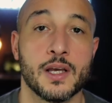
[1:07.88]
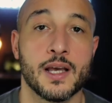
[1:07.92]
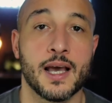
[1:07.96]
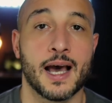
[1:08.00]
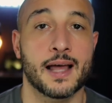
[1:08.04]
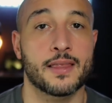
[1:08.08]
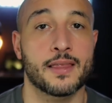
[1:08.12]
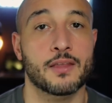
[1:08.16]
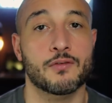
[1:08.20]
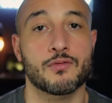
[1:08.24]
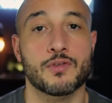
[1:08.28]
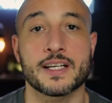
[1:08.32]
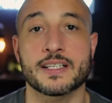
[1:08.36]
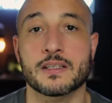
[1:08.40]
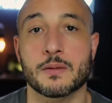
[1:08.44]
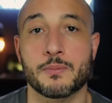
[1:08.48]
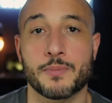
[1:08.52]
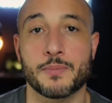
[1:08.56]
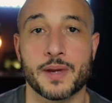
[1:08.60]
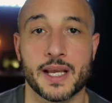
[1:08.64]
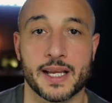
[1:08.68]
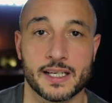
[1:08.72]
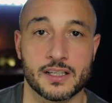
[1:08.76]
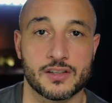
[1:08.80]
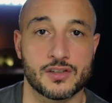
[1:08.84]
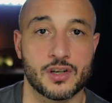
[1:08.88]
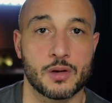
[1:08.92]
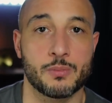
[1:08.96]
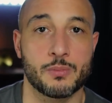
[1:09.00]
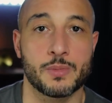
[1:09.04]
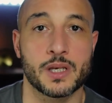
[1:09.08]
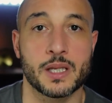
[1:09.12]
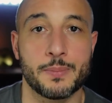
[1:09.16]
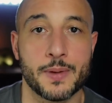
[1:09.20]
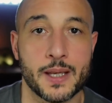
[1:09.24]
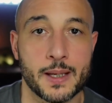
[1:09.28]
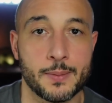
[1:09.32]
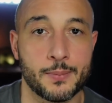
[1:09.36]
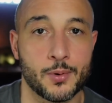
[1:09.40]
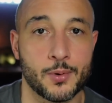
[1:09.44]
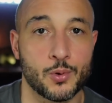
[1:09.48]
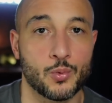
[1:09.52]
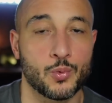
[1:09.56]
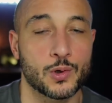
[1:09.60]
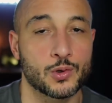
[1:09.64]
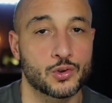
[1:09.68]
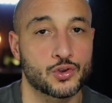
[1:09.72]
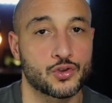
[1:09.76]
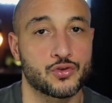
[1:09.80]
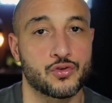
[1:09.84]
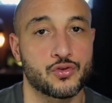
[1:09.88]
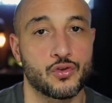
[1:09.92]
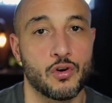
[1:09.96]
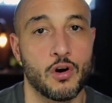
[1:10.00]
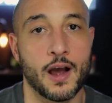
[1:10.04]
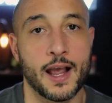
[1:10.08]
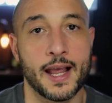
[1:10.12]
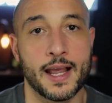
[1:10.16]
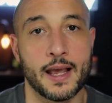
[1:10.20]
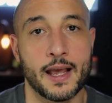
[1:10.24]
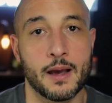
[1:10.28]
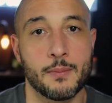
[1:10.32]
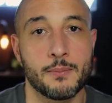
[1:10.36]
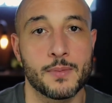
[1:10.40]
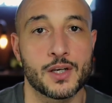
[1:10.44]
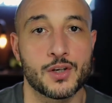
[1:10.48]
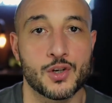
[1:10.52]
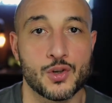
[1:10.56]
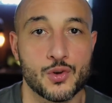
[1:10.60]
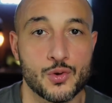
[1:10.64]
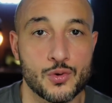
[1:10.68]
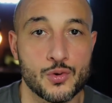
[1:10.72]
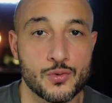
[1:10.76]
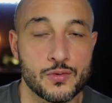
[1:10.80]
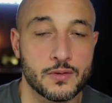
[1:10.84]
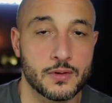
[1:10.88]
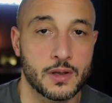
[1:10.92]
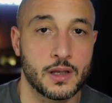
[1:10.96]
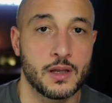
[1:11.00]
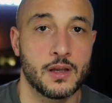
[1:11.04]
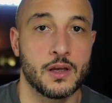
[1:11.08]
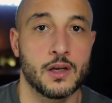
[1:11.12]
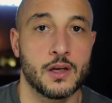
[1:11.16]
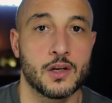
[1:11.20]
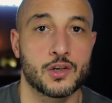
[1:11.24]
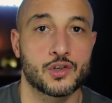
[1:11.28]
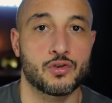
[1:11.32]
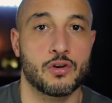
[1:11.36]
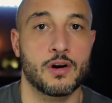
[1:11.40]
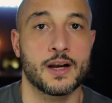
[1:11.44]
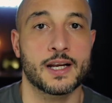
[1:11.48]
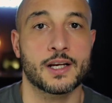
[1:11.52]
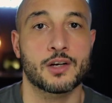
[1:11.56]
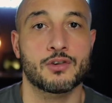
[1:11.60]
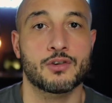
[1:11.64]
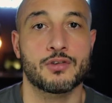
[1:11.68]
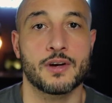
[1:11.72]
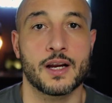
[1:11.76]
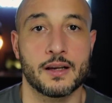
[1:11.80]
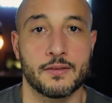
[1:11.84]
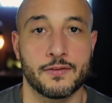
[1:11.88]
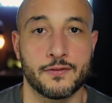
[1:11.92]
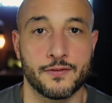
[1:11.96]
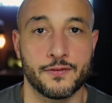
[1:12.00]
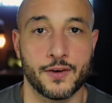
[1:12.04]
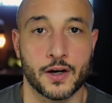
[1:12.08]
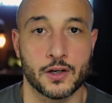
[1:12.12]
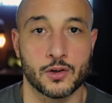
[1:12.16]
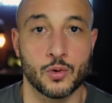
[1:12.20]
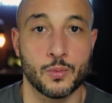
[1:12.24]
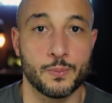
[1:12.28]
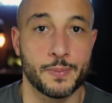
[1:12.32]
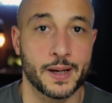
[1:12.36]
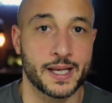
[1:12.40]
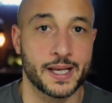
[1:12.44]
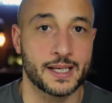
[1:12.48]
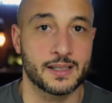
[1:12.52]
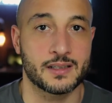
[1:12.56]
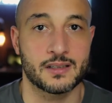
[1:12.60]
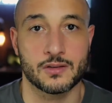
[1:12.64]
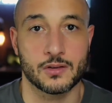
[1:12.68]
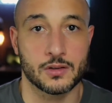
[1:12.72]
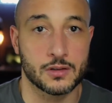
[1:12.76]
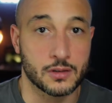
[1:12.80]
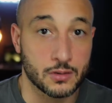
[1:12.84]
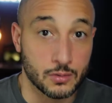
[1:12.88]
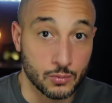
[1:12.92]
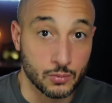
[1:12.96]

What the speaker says: And the reason being is so many people will try and create a funnel based on